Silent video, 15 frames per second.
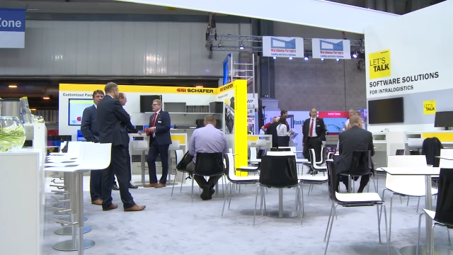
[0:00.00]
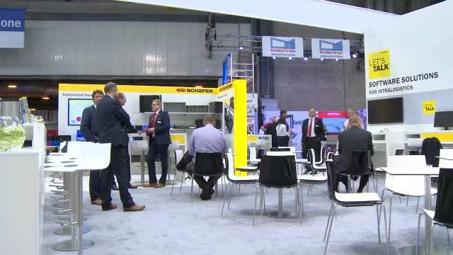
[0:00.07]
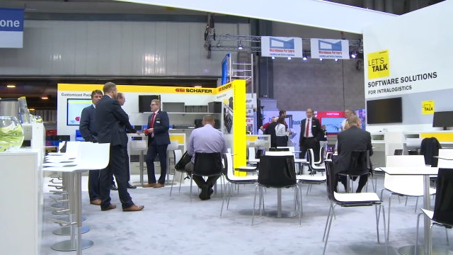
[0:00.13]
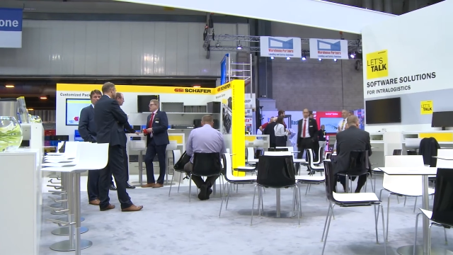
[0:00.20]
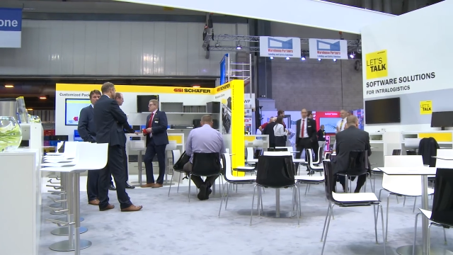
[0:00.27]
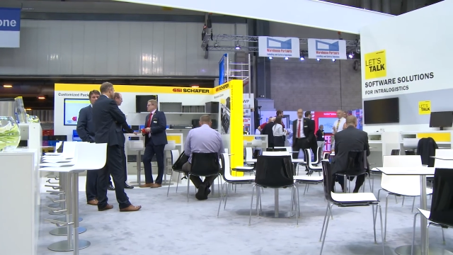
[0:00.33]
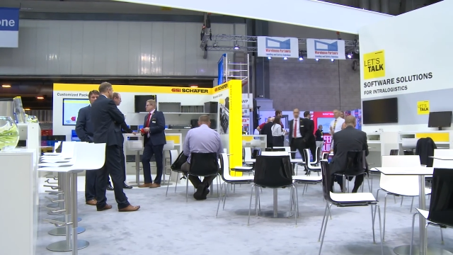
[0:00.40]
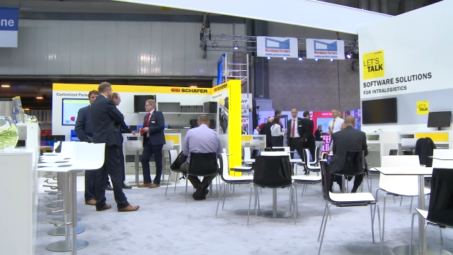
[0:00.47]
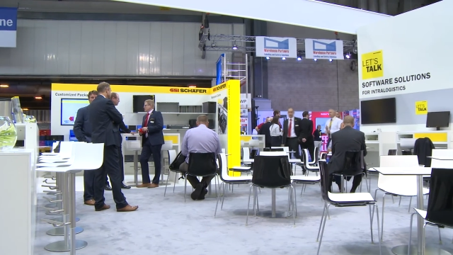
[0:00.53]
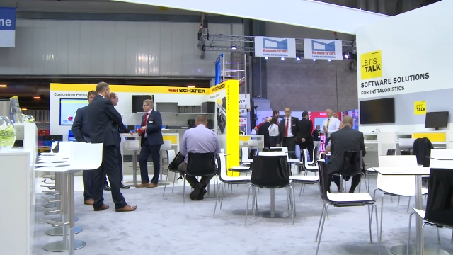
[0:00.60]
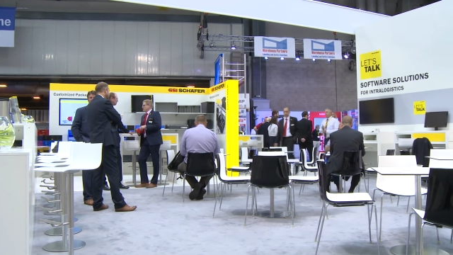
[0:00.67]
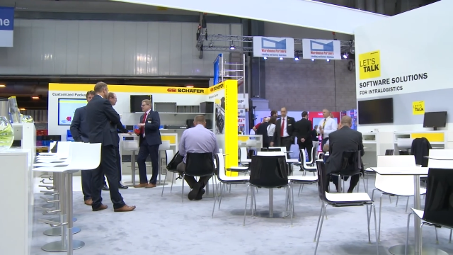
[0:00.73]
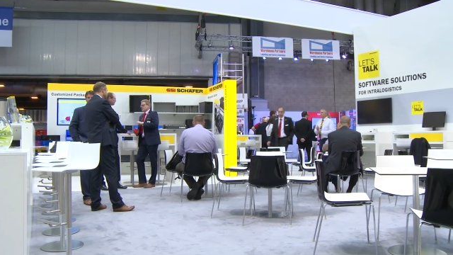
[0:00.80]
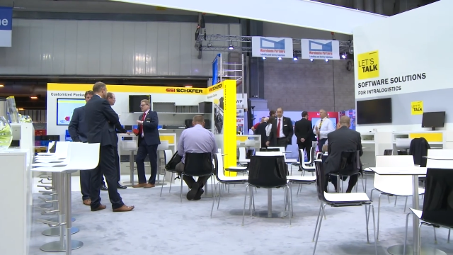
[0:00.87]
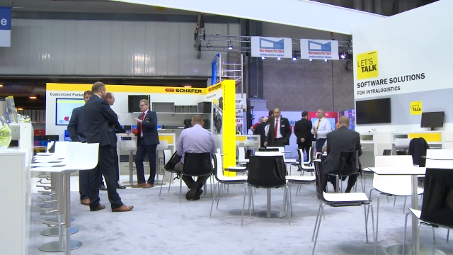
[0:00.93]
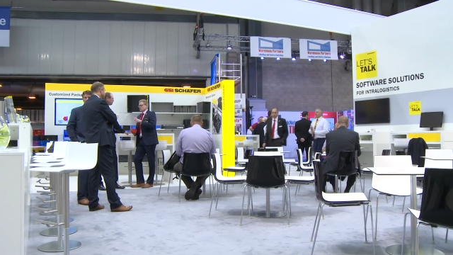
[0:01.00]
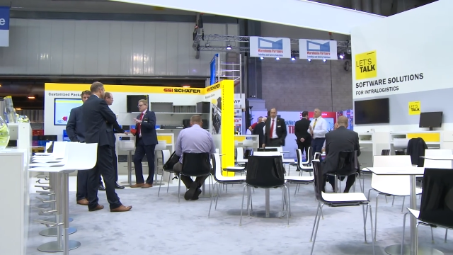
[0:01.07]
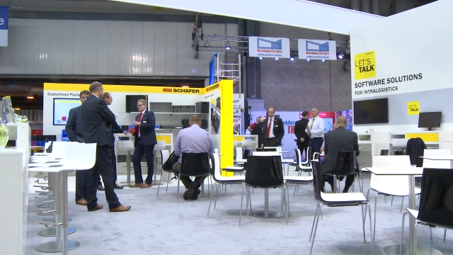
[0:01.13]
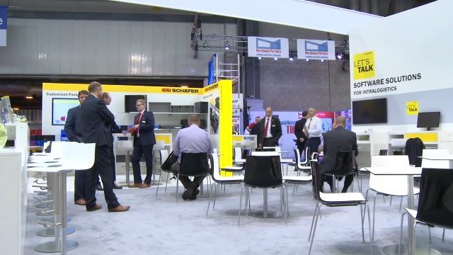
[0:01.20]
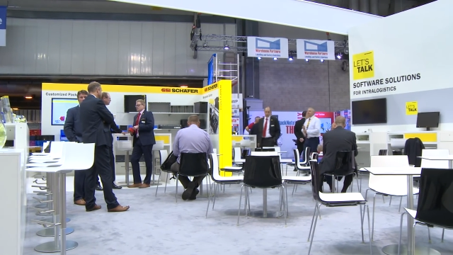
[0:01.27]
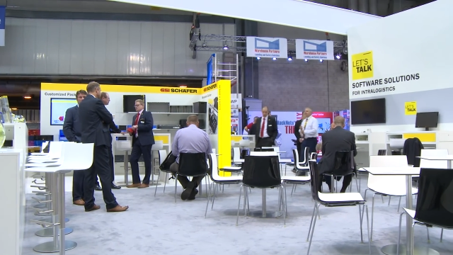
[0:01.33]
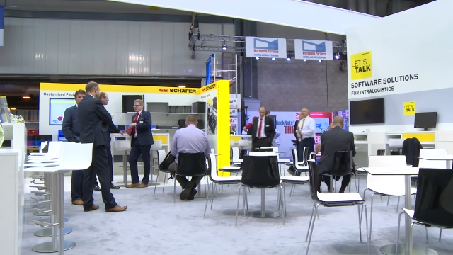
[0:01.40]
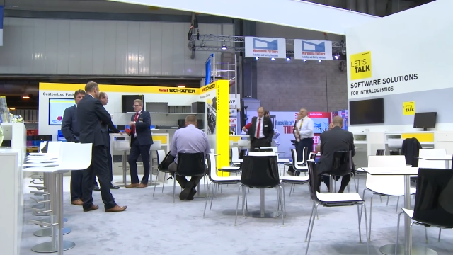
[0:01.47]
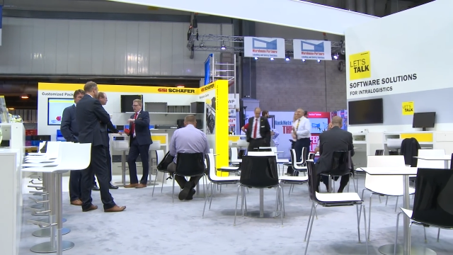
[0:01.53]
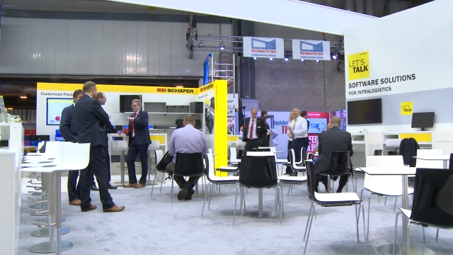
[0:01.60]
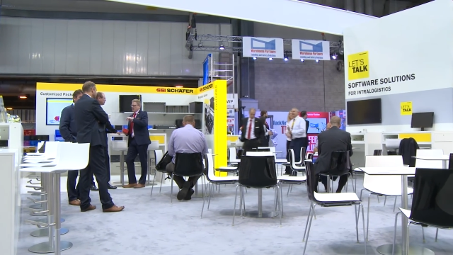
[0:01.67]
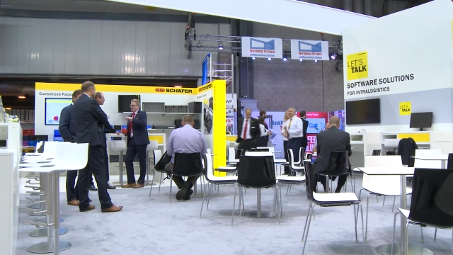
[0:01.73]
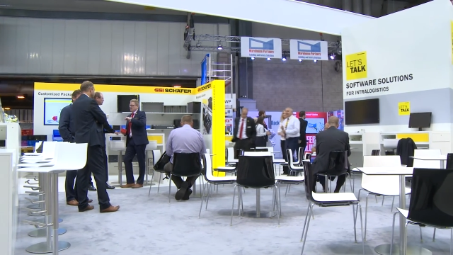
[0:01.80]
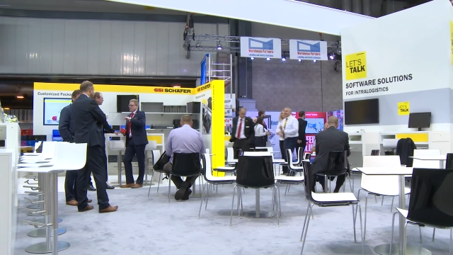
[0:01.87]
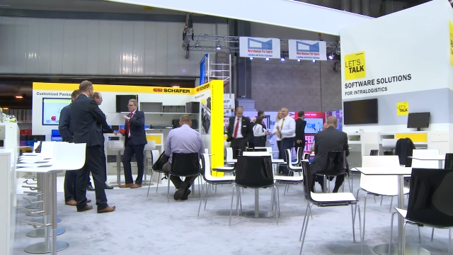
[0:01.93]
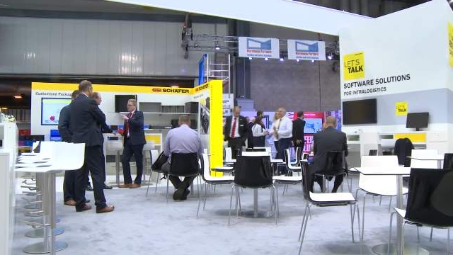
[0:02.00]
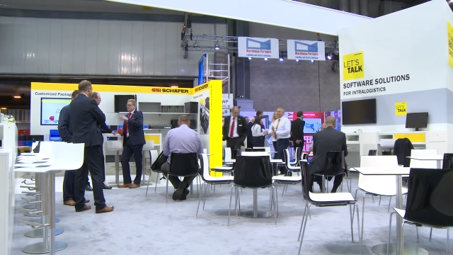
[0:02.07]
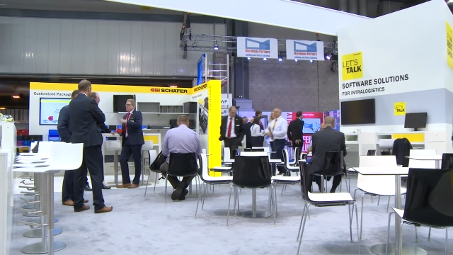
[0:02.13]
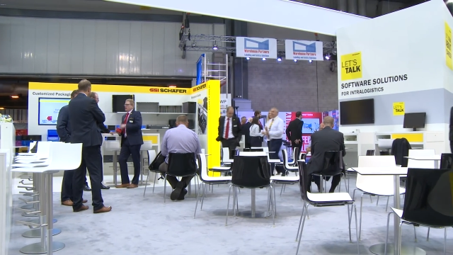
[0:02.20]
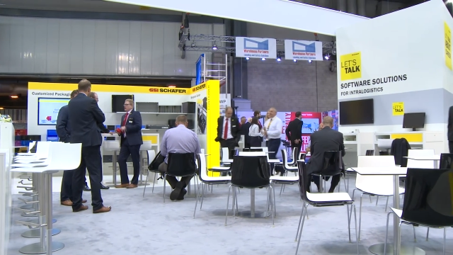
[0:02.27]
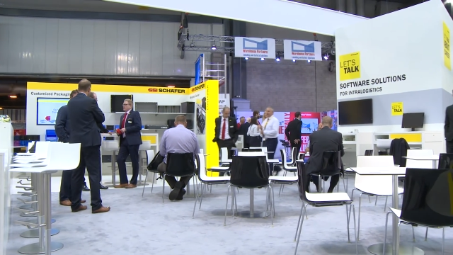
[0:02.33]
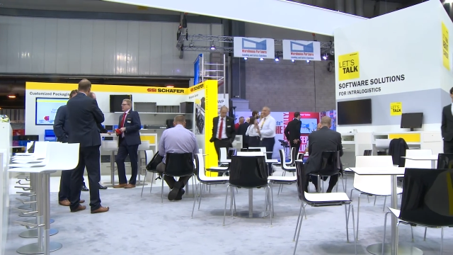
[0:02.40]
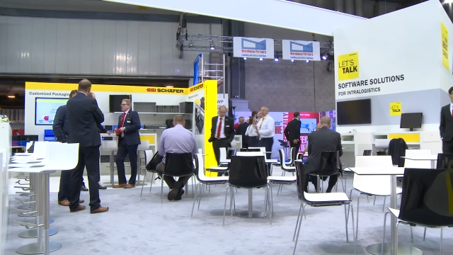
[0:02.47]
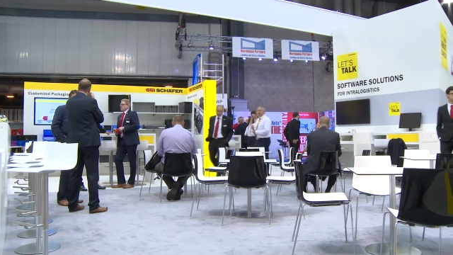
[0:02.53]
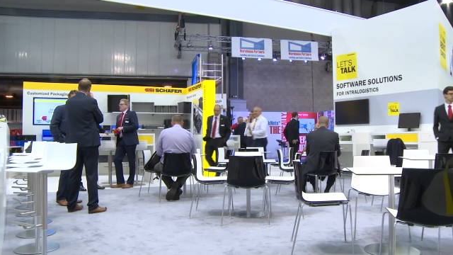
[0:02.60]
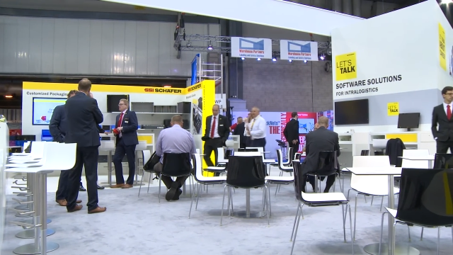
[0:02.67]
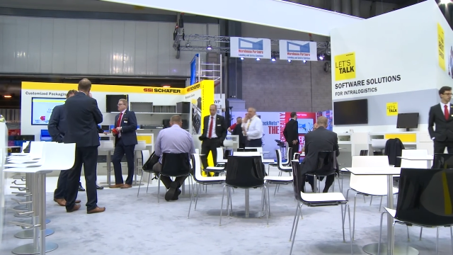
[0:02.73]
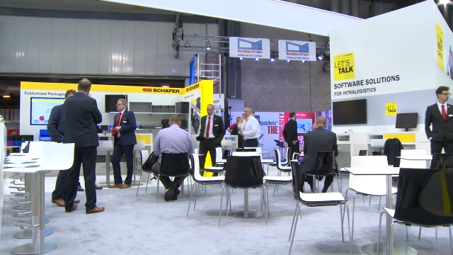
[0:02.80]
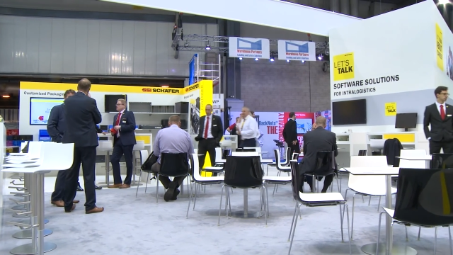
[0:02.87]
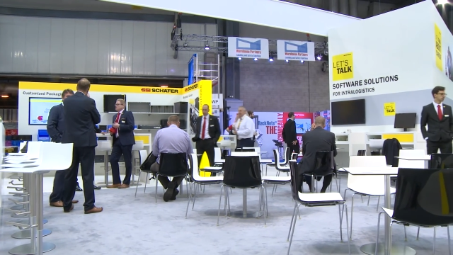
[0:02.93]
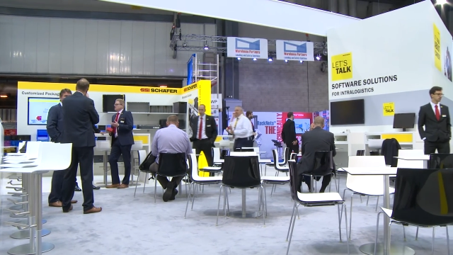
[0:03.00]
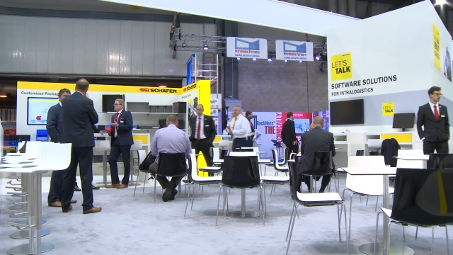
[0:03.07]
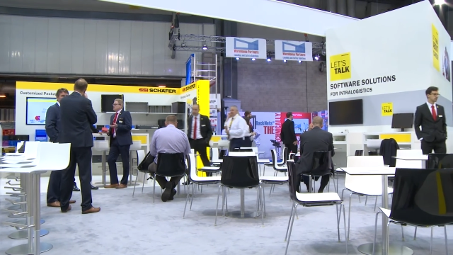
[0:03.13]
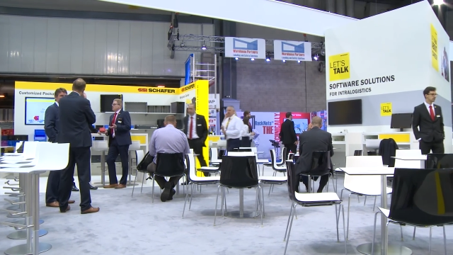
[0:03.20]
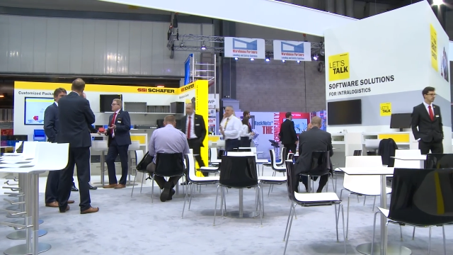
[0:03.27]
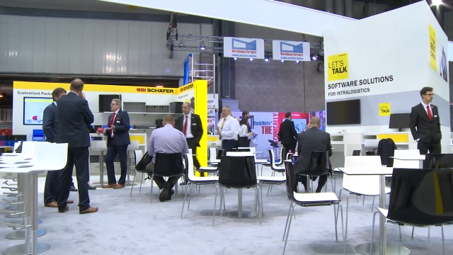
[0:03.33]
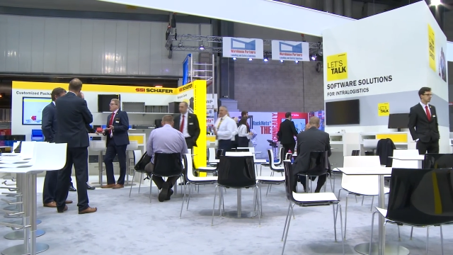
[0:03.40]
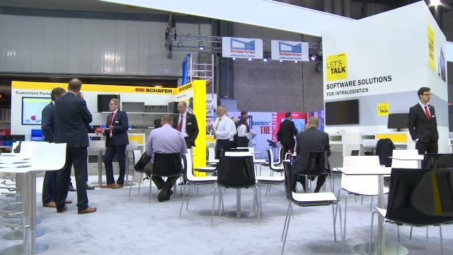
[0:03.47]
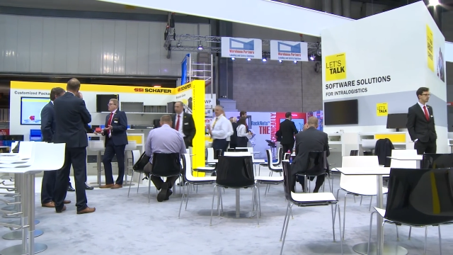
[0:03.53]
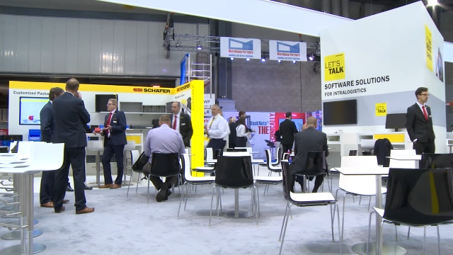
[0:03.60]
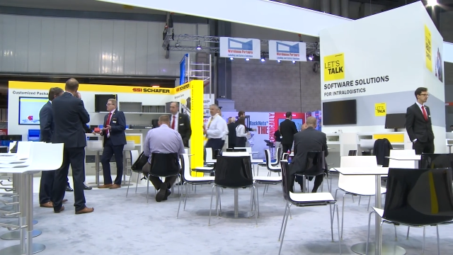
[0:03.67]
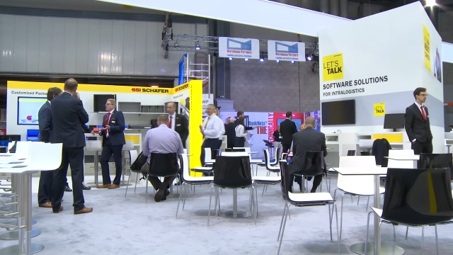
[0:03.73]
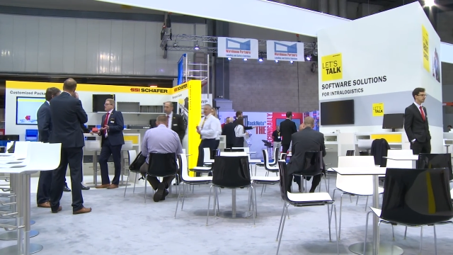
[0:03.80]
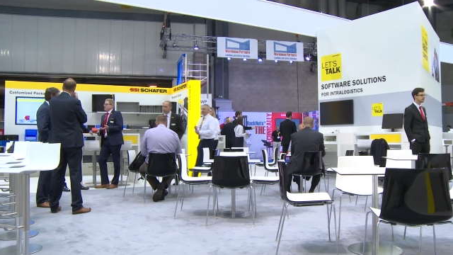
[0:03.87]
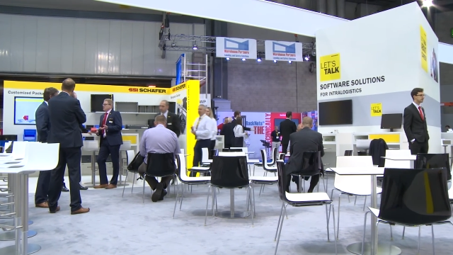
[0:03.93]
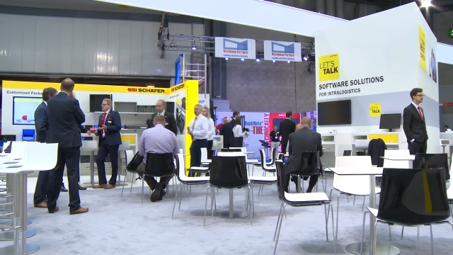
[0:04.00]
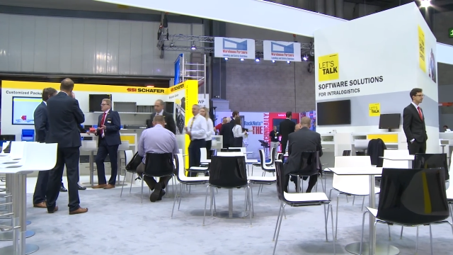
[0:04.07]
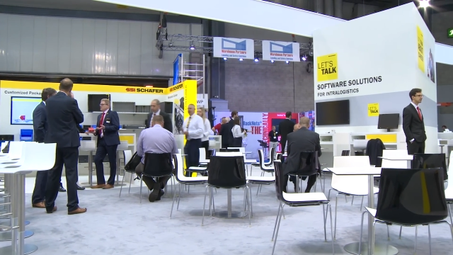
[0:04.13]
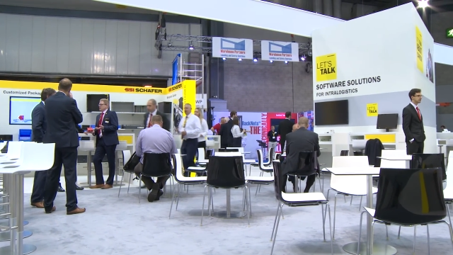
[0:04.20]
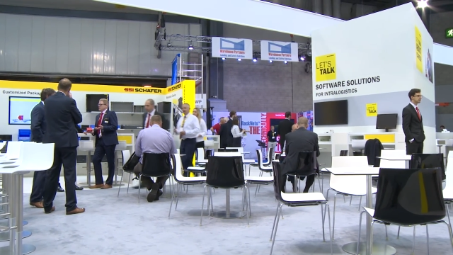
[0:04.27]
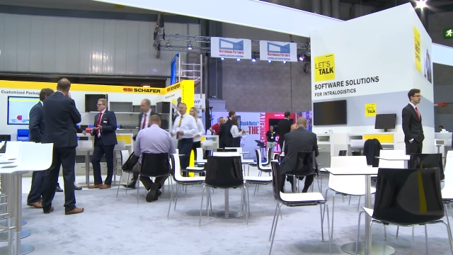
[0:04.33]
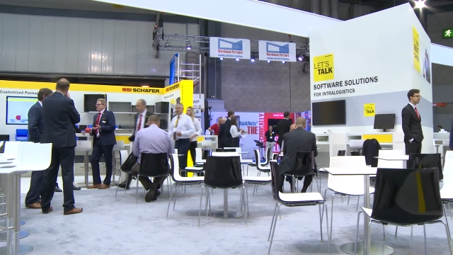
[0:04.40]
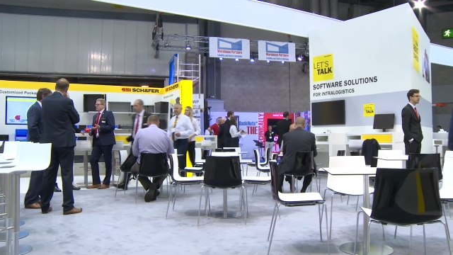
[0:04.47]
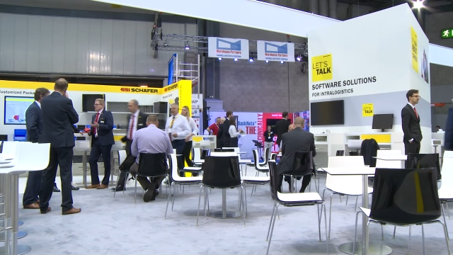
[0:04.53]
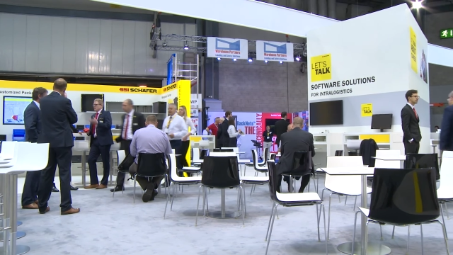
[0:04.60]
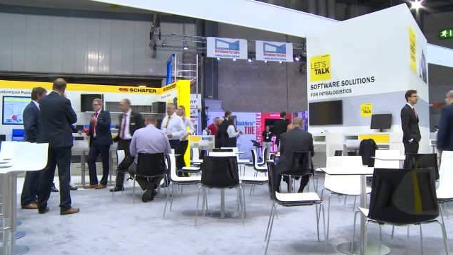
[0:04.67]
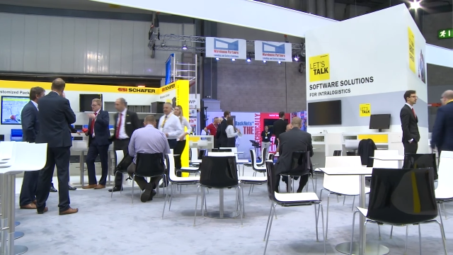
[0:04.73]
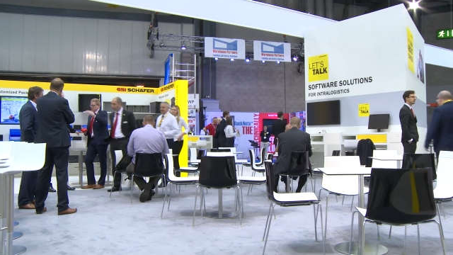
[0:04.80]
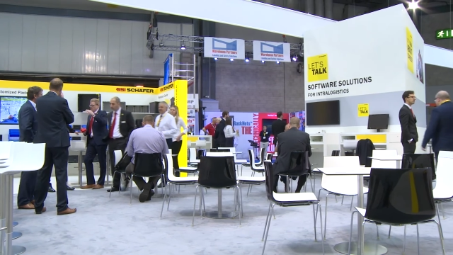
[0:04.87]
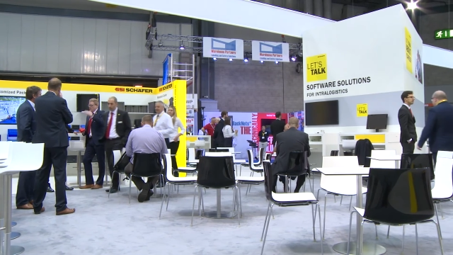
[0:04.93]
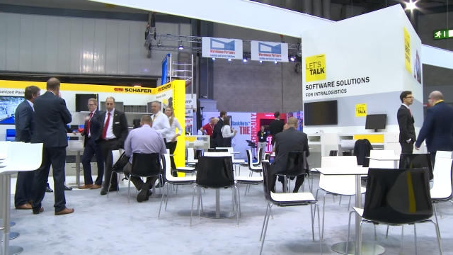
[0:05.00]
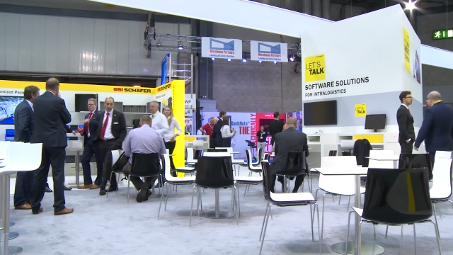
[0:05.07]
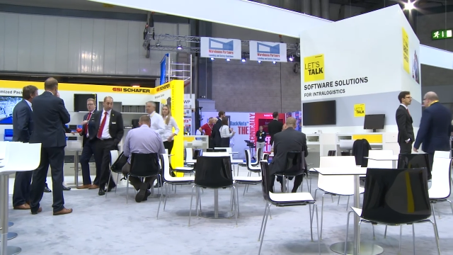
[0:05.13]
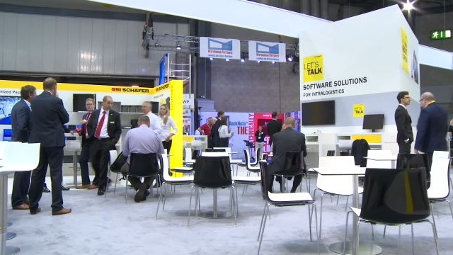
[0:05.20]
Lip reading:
[unreadable: no face in view]